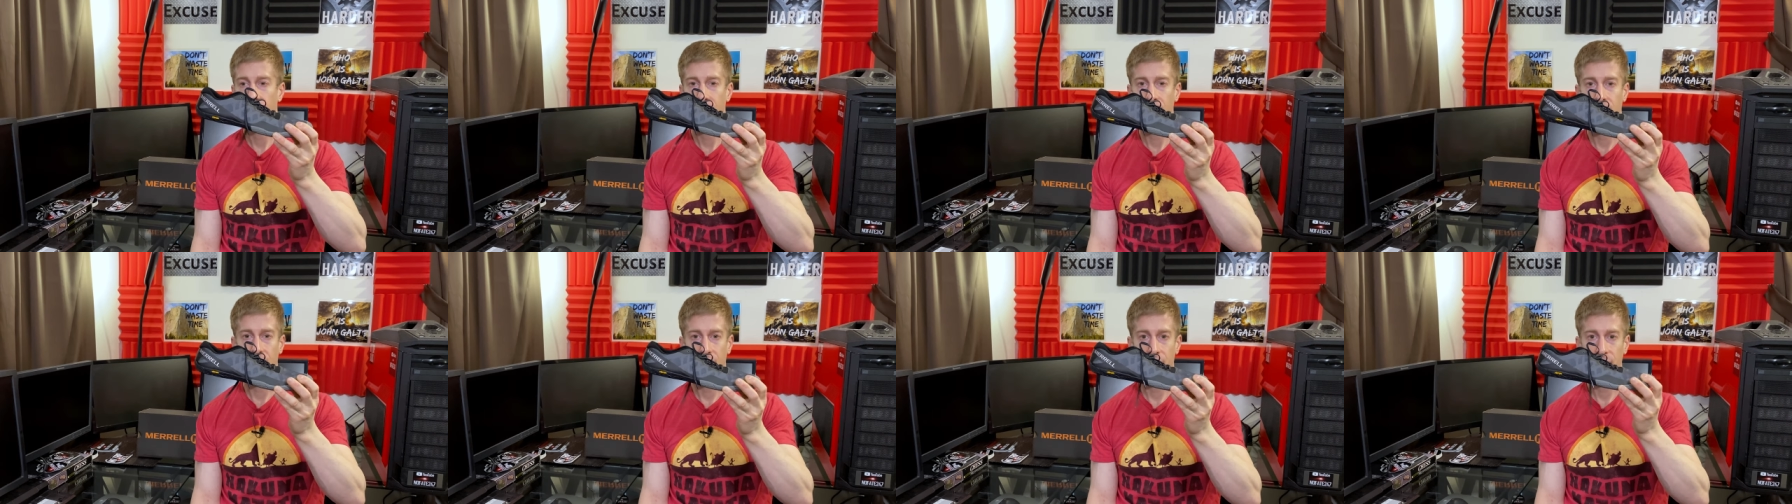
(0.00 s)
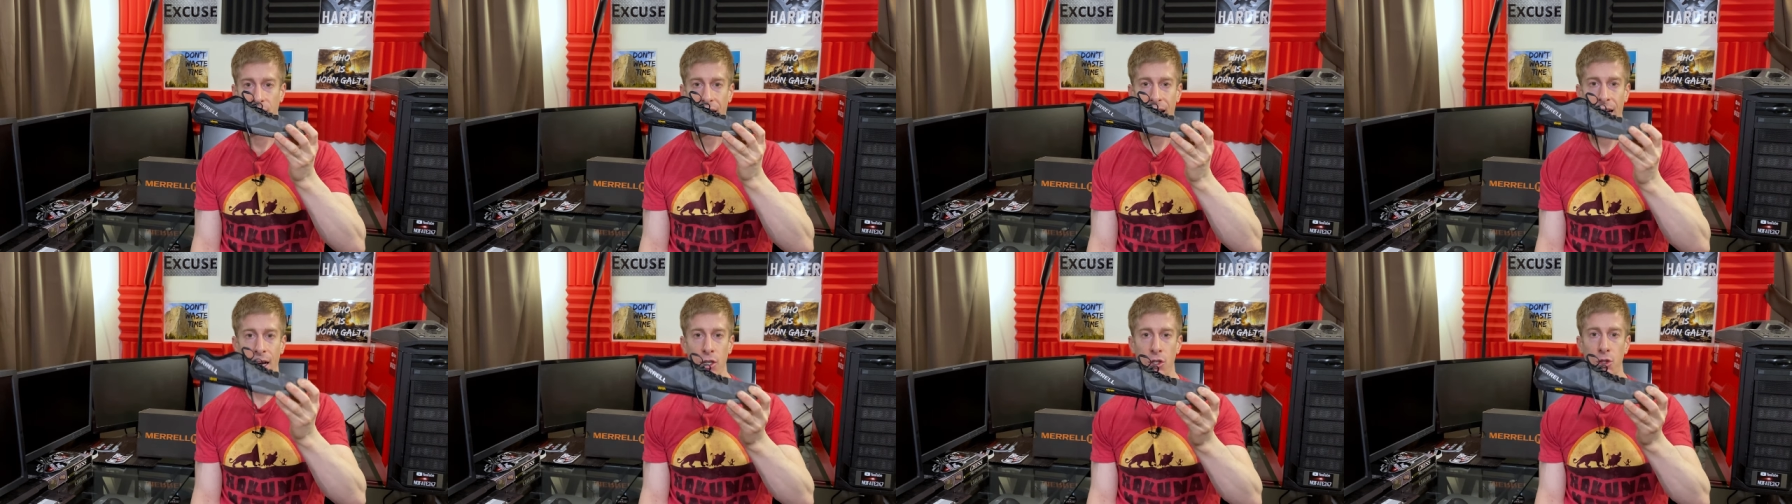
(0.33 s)
uh,
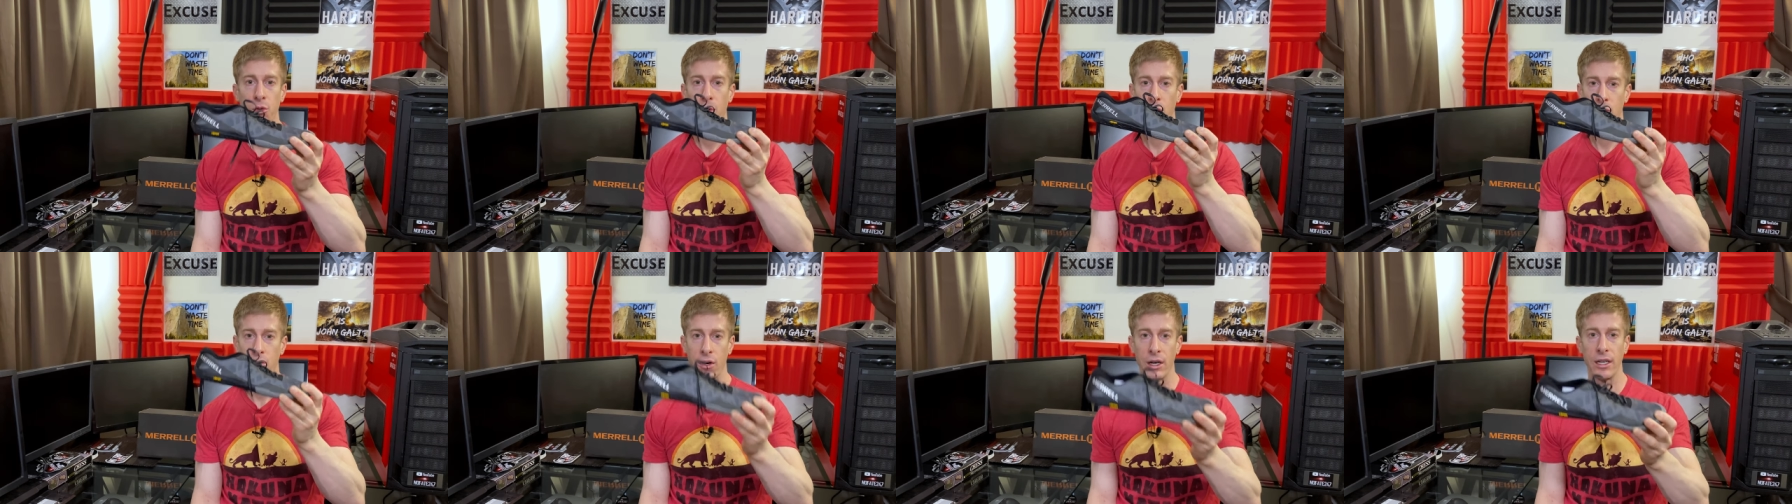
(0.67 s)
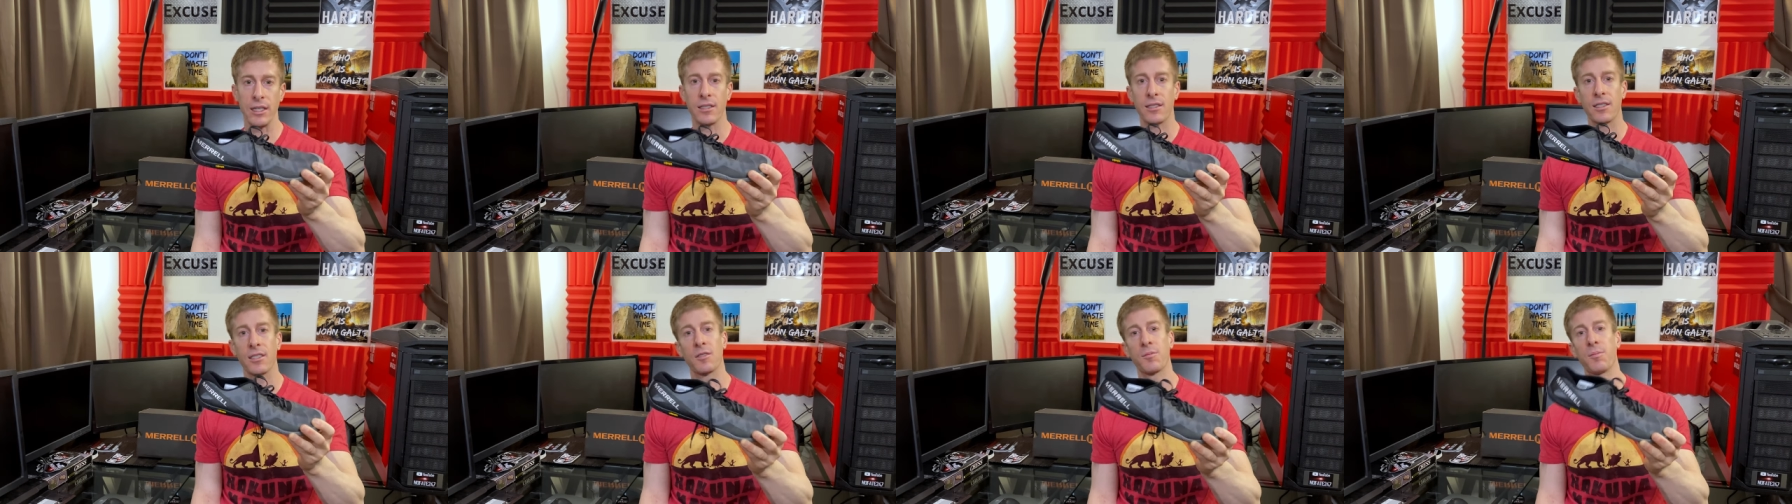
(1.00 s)
the actual
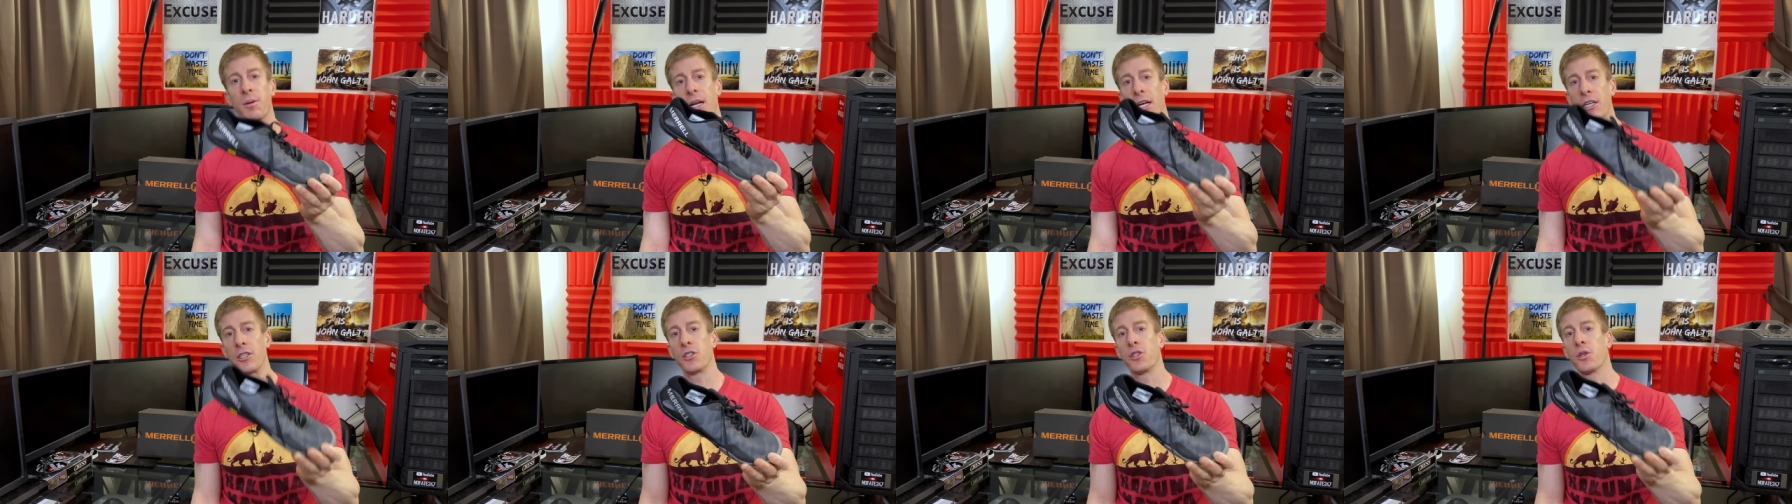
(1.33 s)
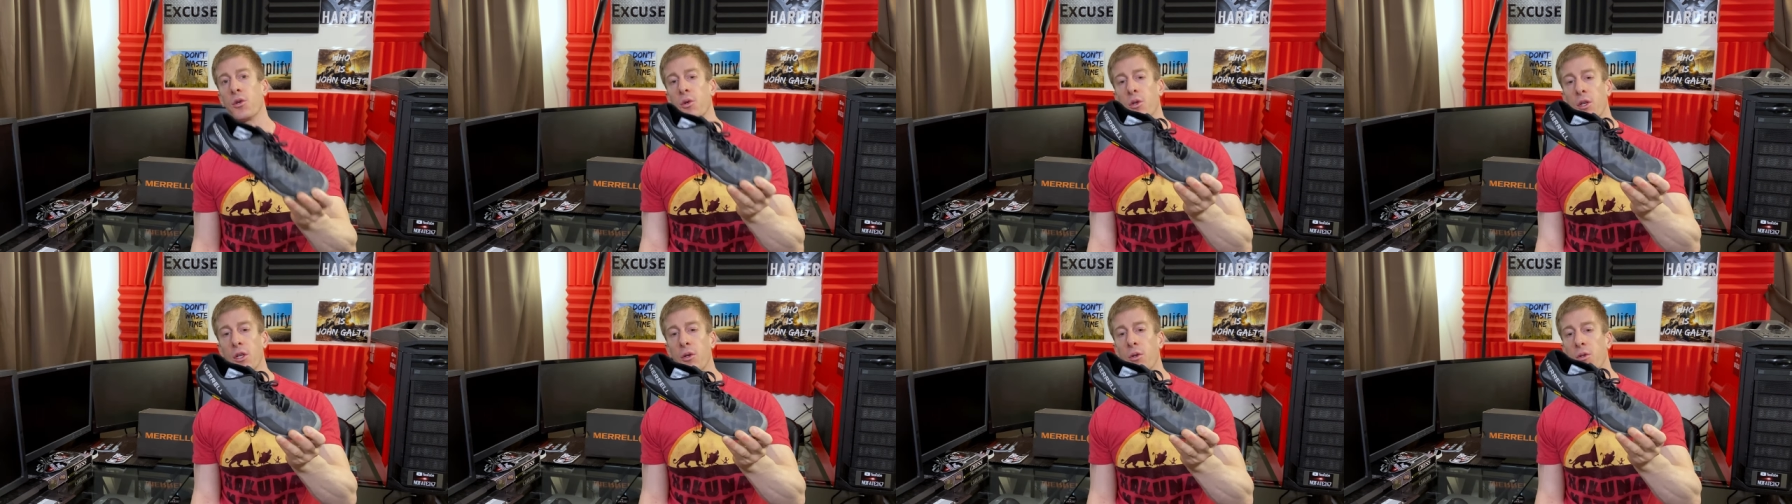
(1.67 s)
races, but I
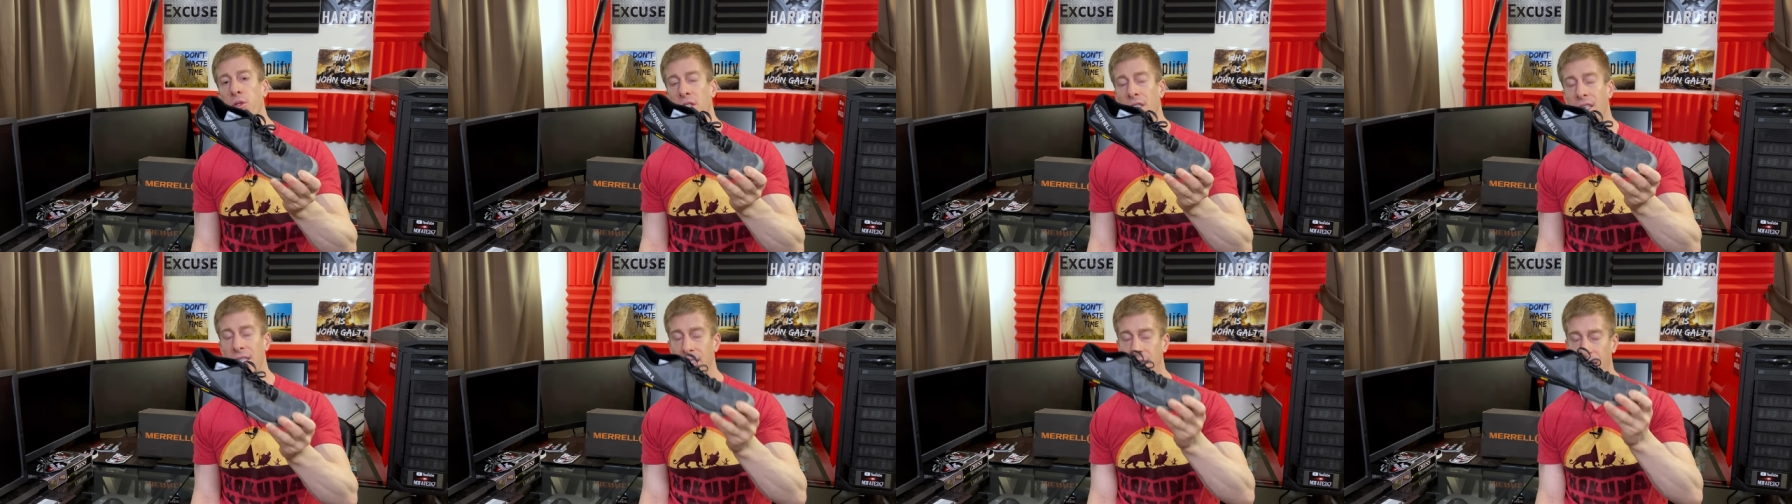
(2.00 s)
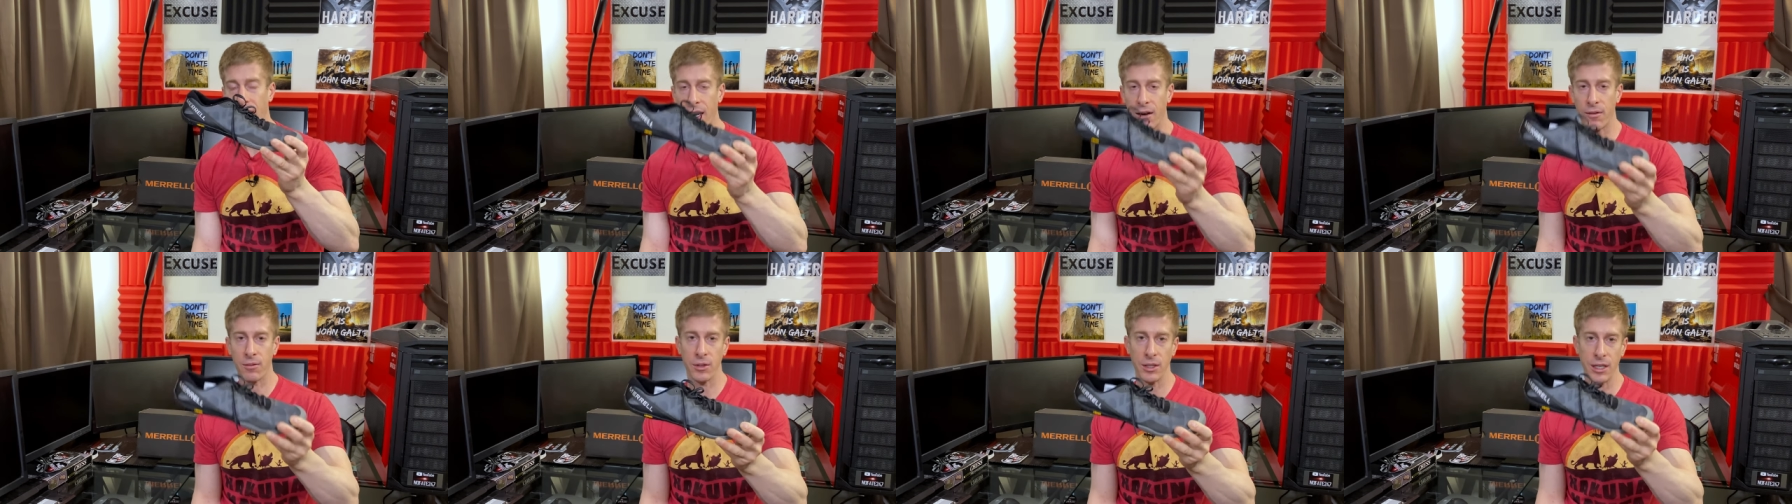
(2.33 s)
do use these
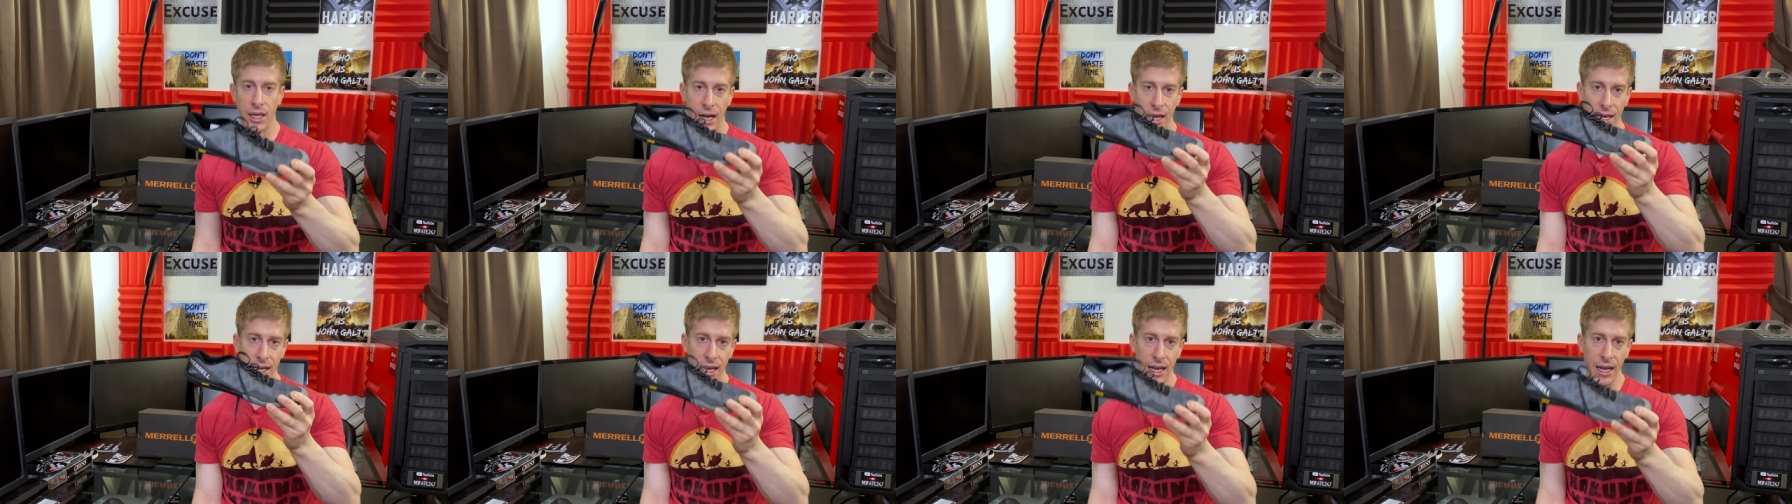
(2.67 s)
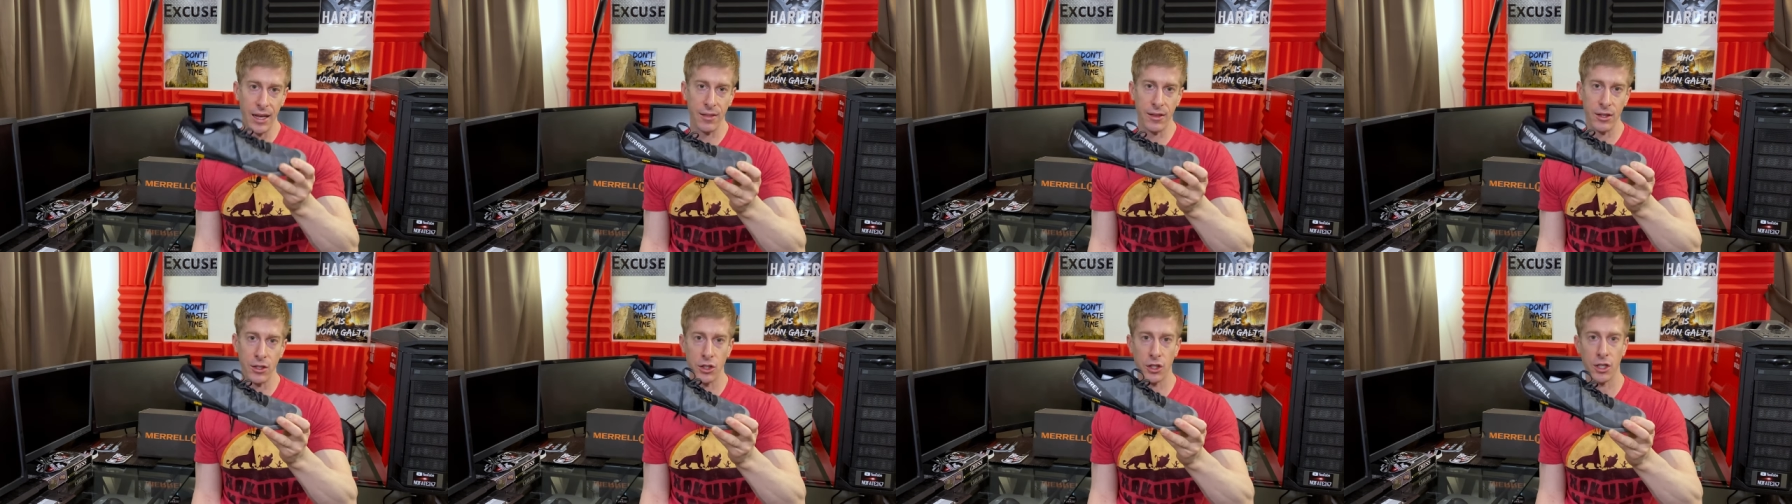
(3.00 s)
every day
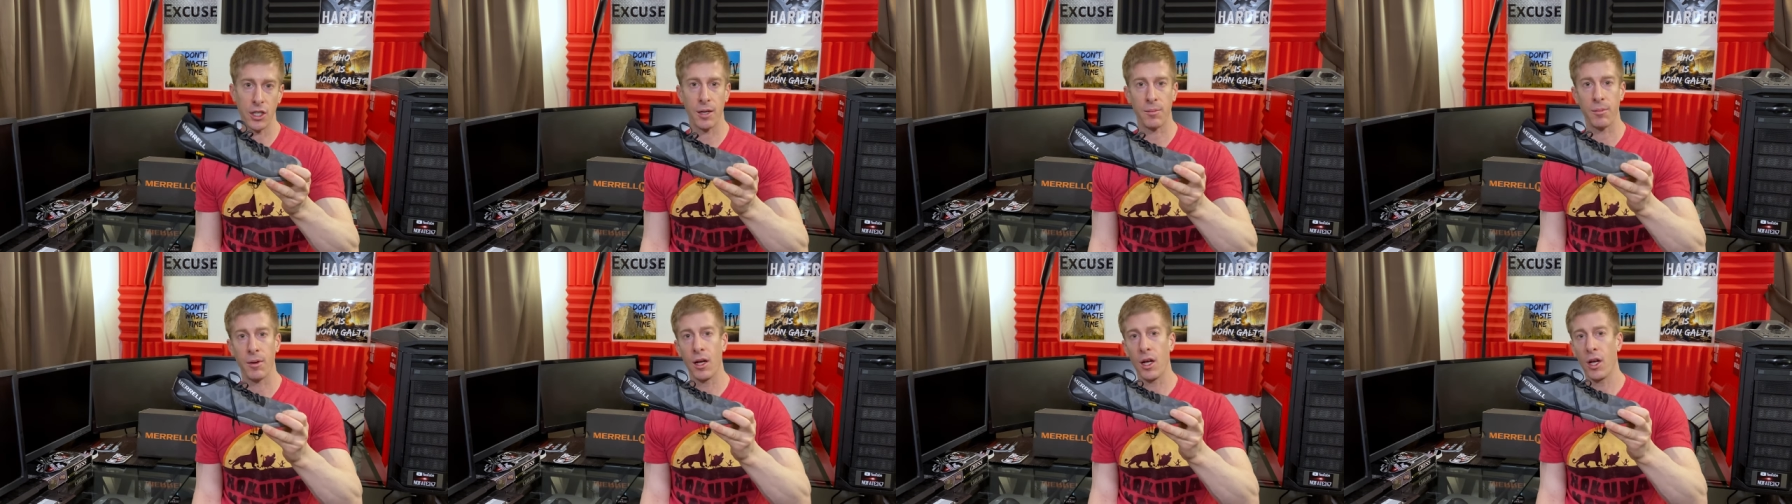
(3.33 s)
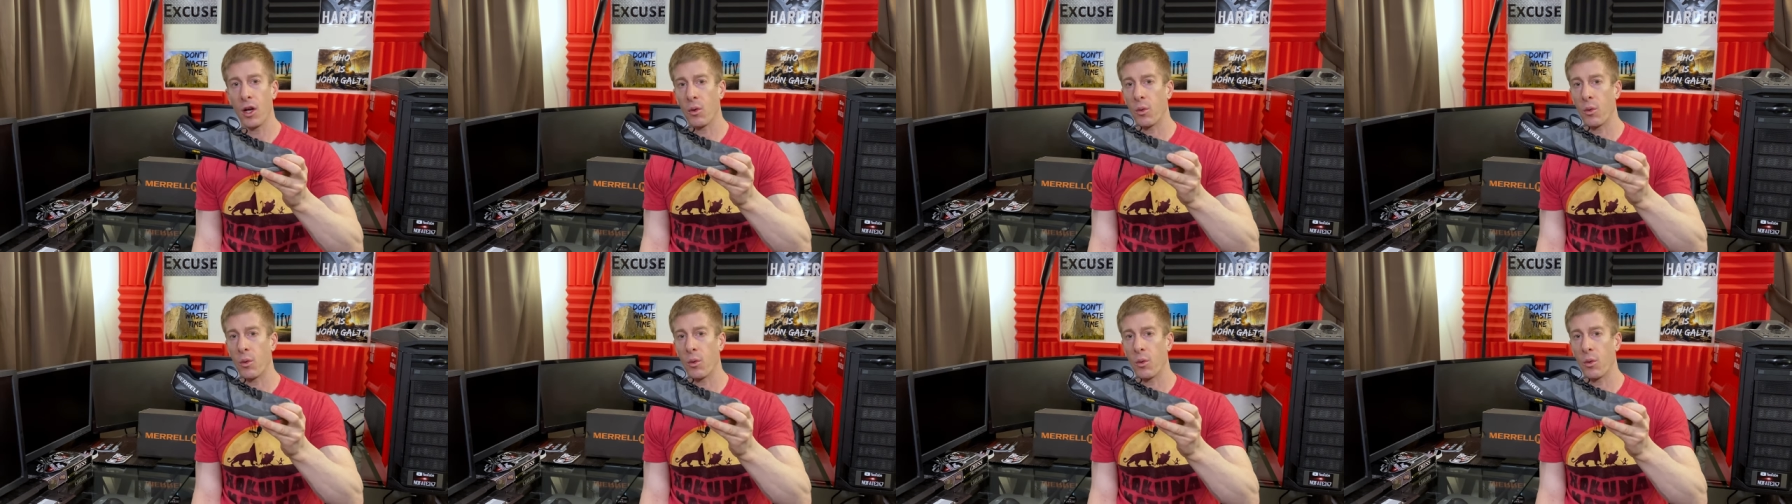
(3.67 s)
in the gym,